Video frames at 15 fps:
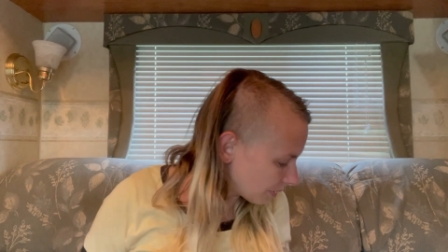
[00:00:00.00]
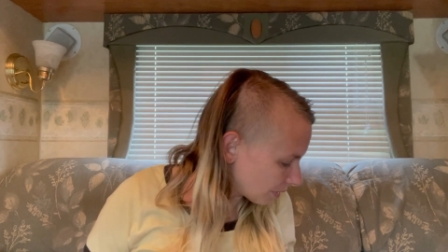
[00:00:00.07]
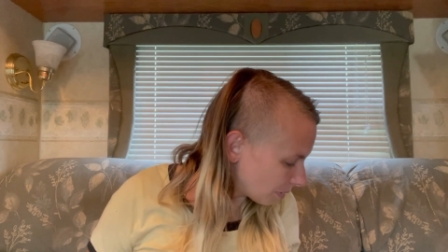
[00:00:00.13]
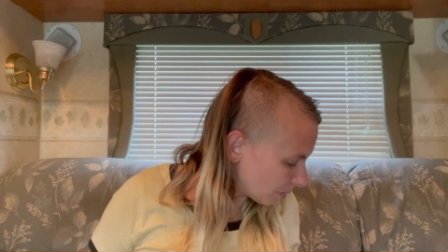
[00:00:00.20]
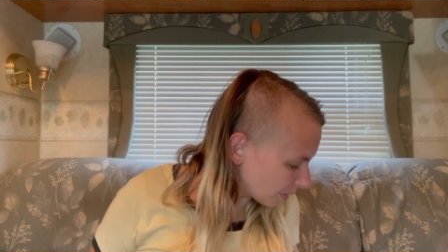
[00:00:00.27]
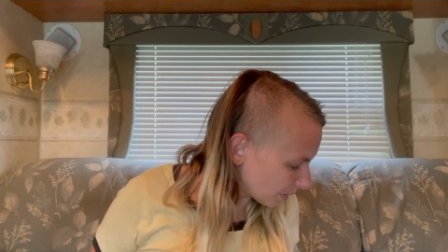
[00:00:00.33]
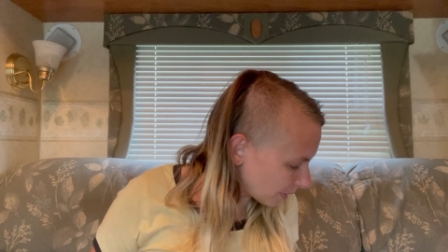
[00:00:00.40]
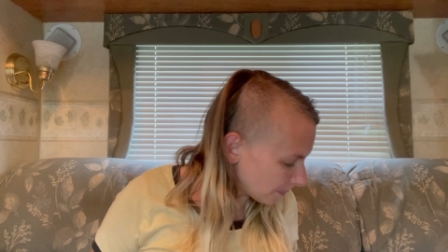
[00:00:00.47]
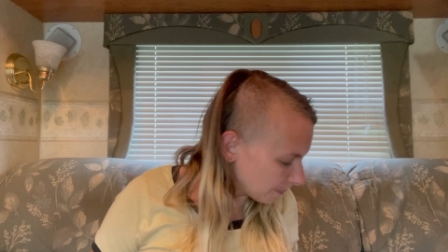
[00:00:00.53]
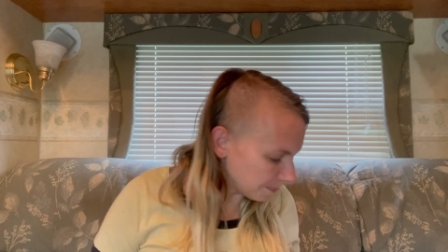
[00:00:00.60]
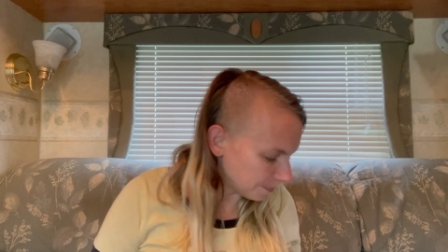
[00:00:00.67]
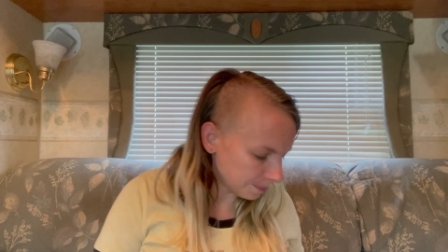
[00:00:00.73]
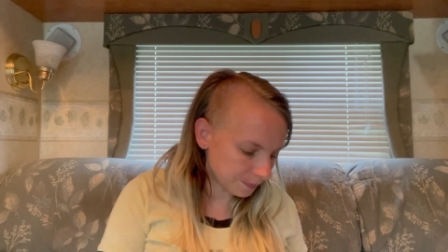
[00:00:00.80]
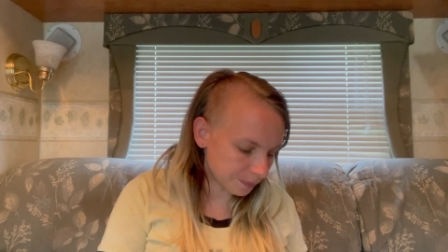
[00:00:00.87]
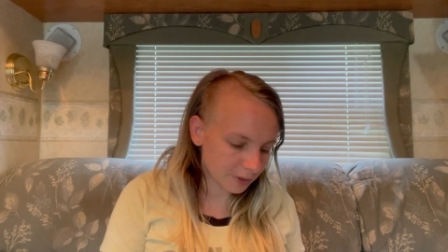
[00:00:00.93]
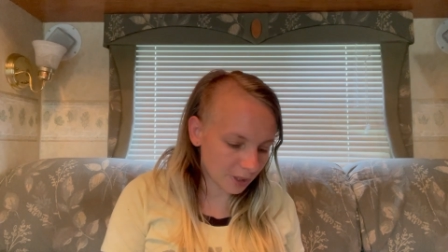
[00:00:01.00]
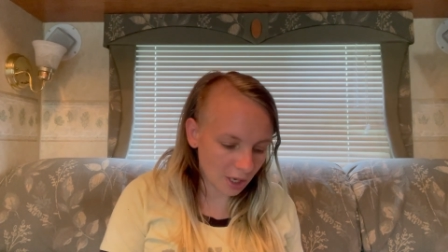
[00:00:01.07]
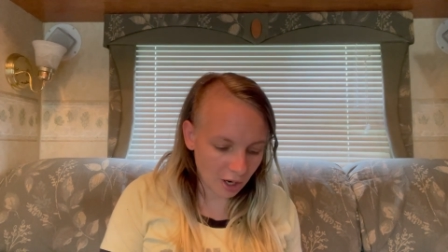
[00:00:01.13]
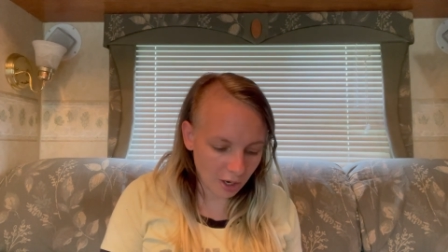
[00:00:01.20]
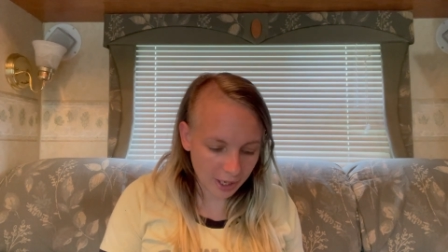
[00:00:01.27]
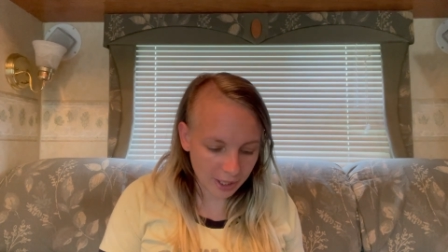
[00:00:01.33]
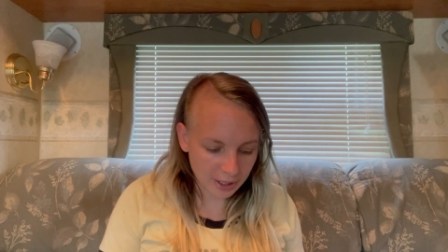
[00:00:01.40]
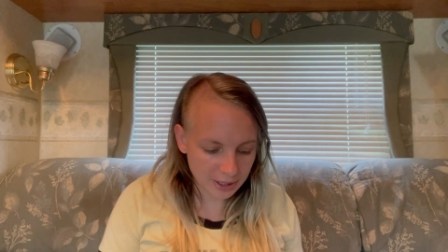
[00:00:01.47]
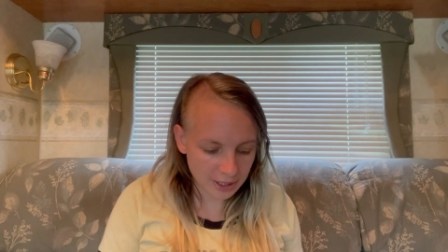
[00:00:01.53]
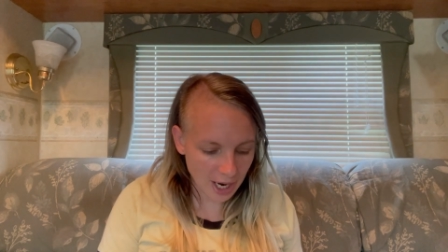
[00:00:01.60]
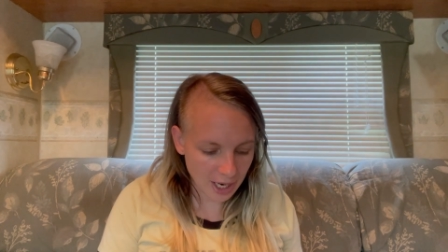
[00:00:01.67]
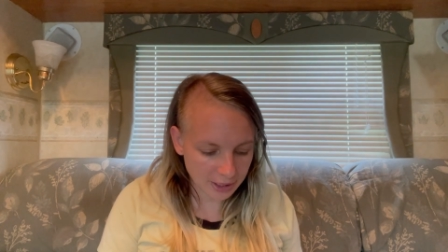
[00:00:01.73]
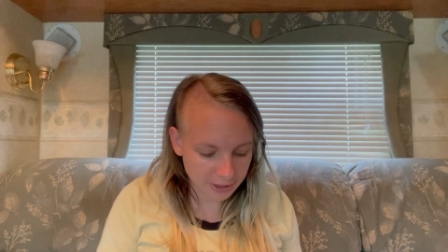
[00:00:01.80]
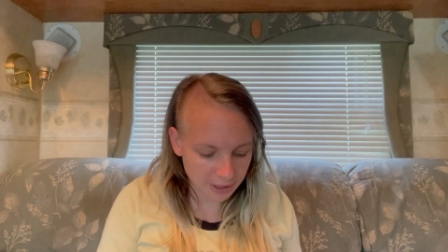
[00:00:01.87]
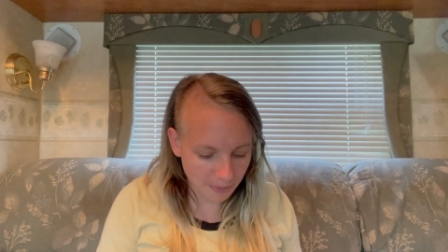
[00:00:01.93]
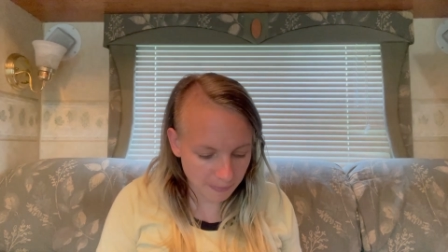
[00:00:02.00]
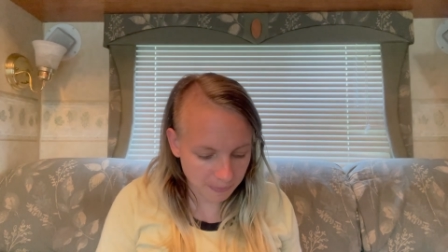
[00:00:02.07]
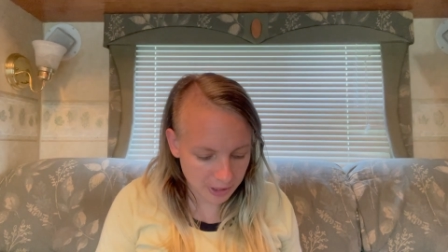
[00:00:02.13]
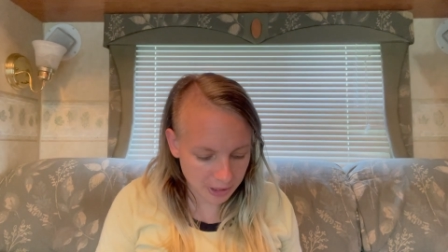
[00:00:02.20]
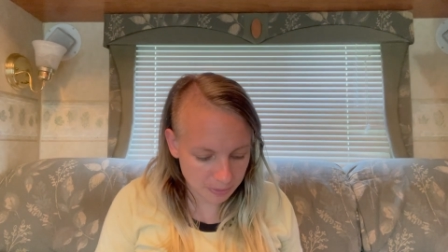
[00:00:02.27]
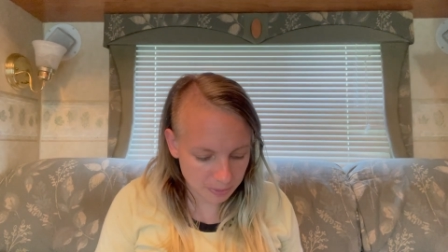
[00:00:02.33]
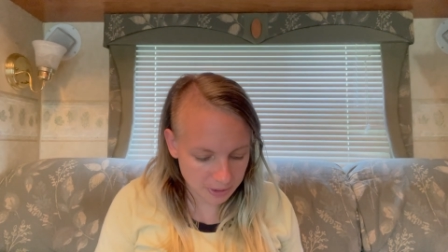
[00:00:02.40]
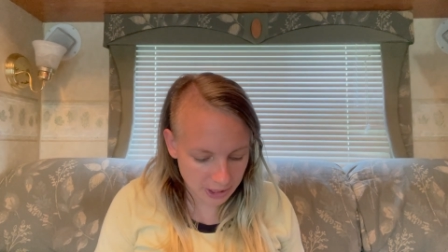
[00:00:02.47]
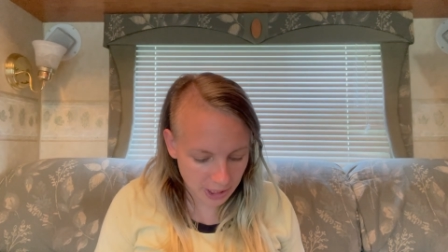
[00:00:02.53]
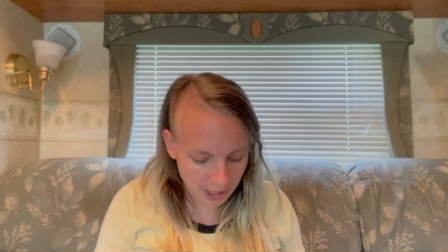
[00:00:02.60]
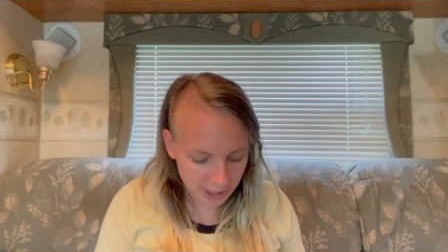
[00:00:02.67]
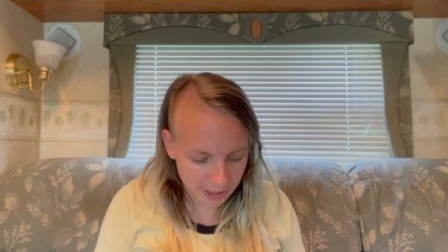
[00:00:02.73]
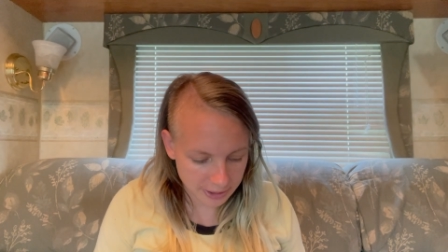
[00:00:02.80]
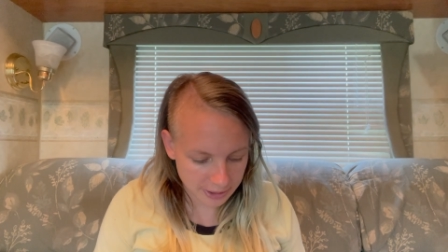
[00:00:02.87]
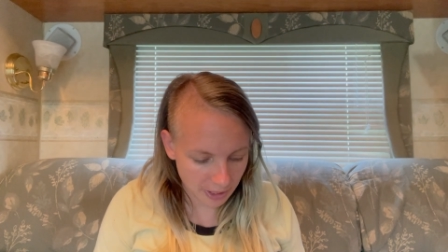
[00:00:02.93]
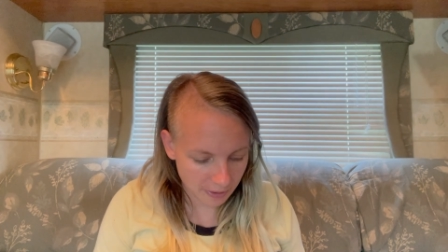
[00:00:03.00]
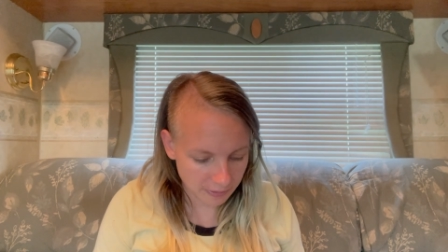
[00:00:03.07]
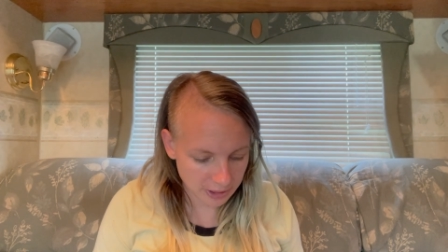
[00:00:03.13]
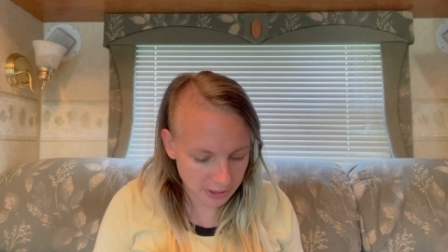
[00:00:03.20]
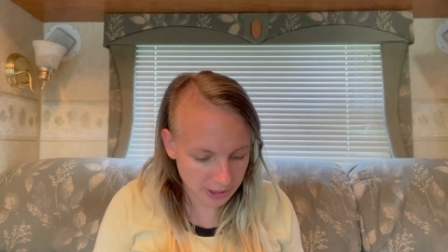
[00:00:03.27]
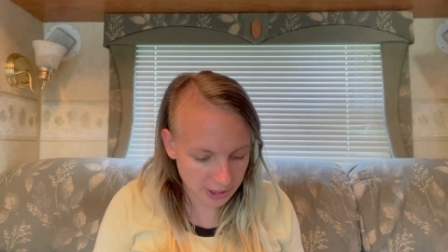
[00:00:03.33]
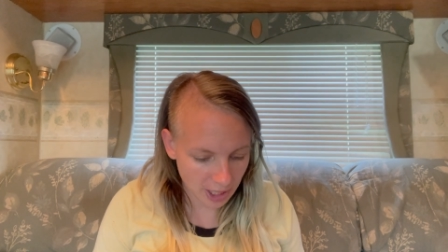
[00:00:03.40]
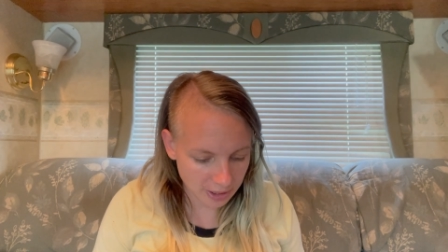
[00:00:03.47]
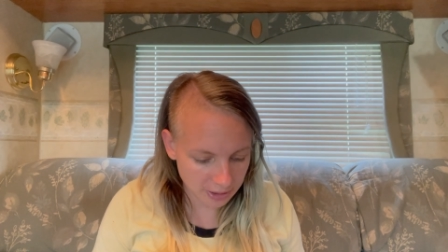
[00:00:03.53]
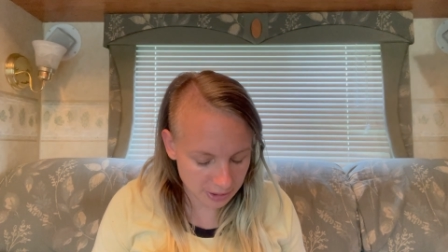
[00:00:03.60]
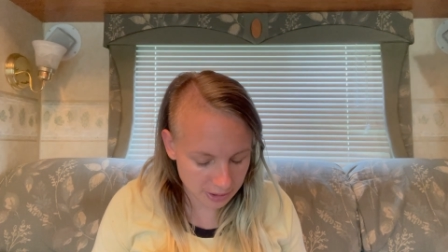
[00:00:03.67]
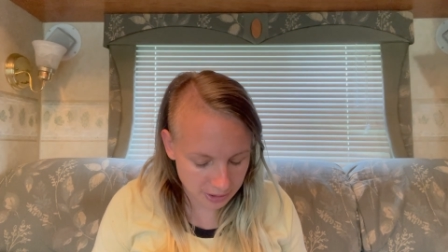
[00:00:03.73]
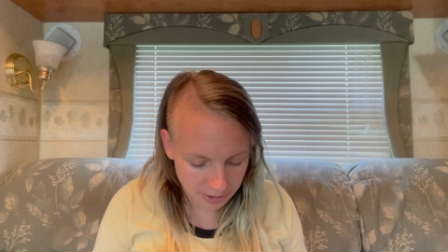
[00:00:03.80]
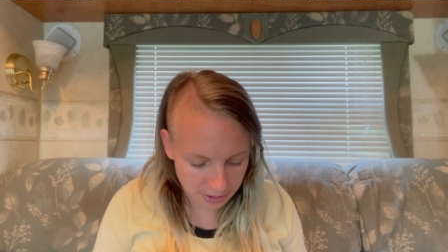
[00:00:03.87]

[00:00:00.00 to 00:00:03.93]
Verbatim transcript: the corner. All right, next up, this was 87 cents.